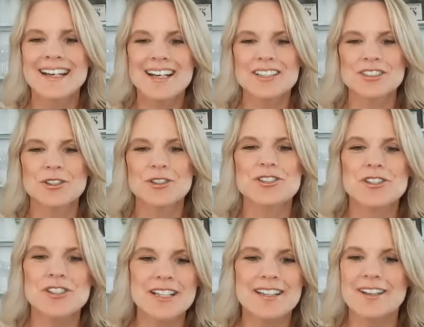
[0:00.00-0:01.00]
because you know
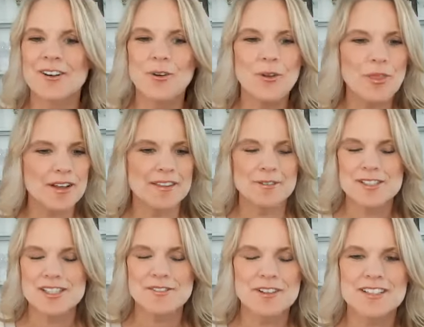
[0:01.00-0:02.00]
during the whole thing there was
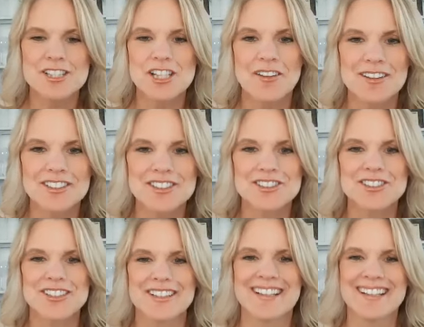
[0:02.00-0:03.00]
different challenges and